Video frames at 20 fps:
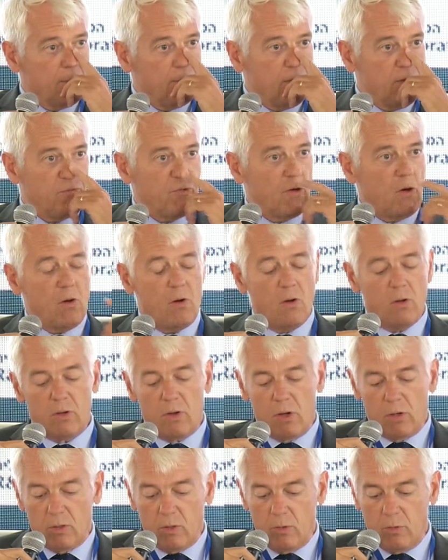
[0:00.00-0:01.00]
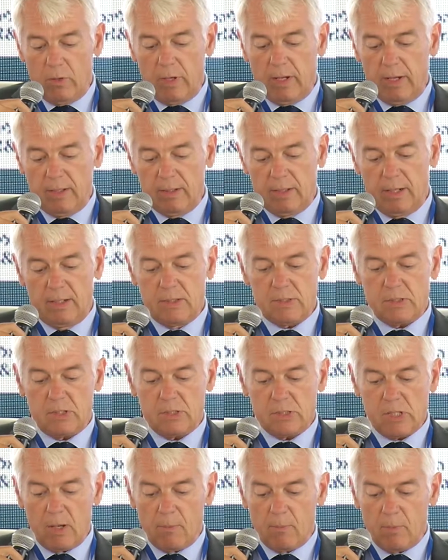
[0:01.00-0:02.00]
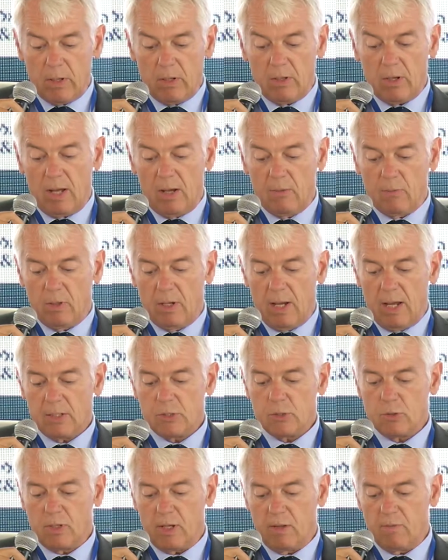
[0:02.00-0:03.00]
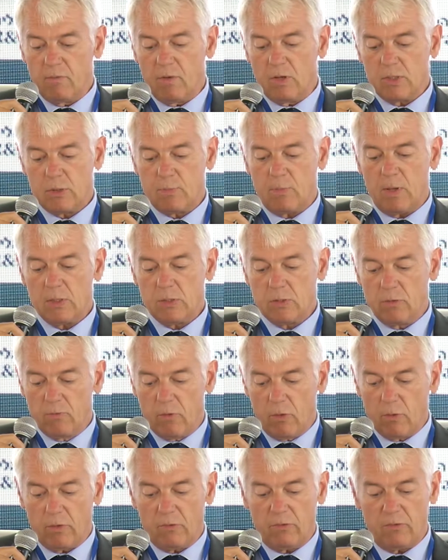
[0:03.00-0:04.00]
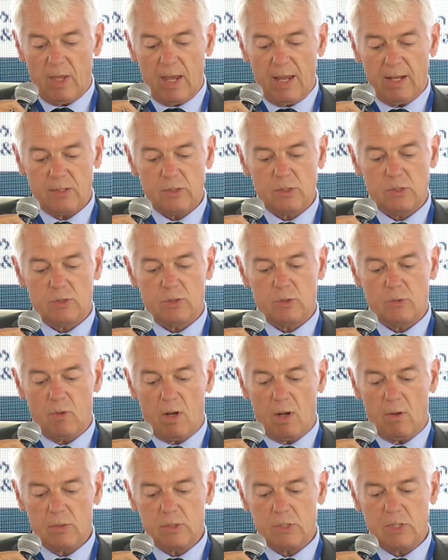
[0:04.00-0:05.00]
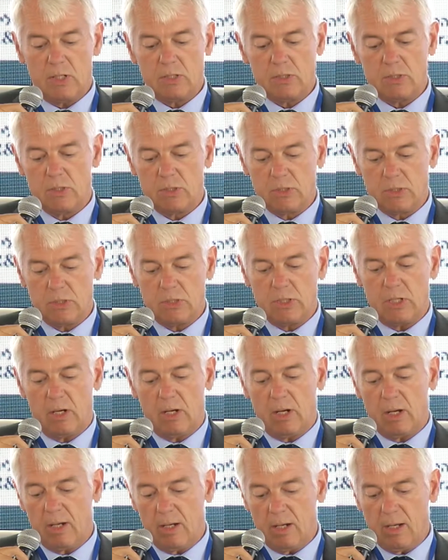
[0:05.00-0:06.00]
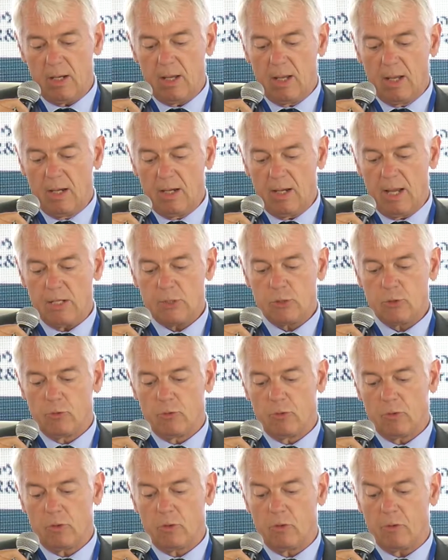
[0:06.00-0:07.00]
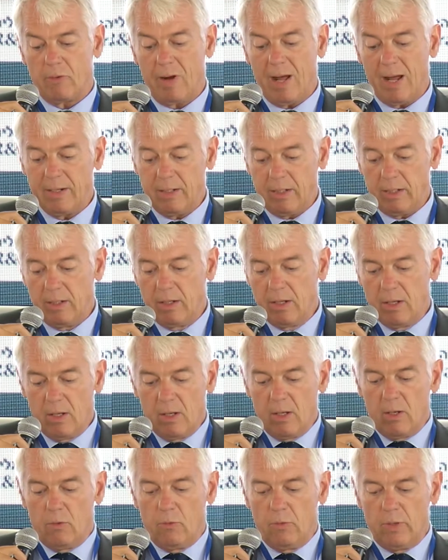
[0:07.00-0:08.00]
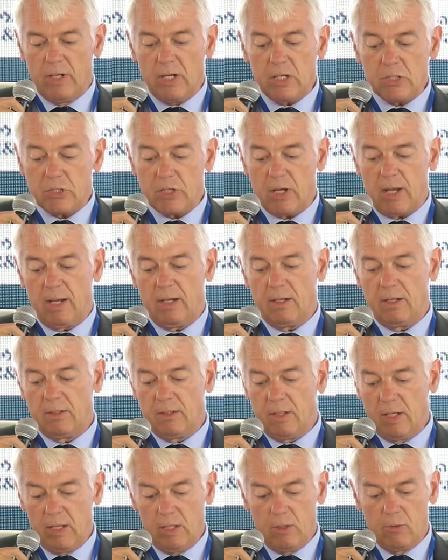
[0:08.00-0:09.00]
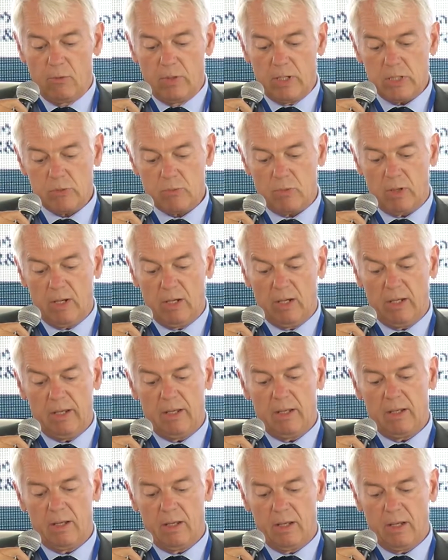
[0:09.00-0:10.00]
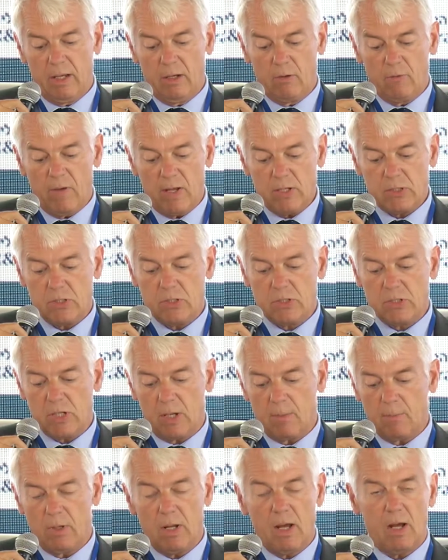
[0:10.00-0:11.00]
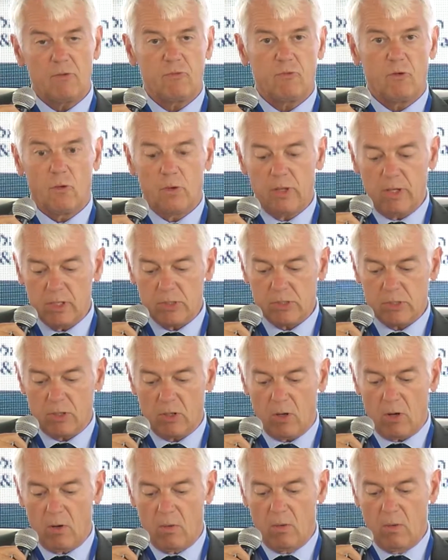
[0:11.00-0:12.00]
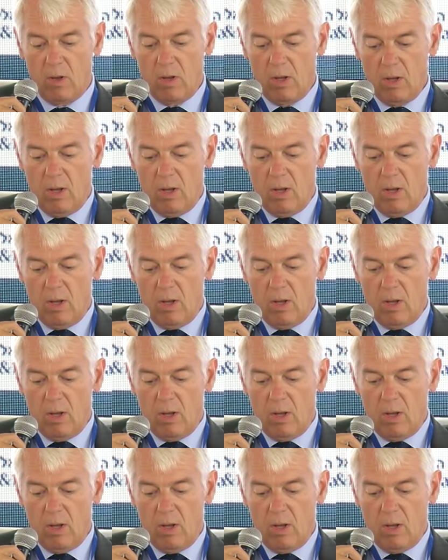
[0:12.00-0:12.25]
Before concluding, ladies and gentlemen, I would like to give a special vote of thanks to our session's chair, Lasho Korani, who initiated the EU-Israeli Innovation Seminar 4 years ago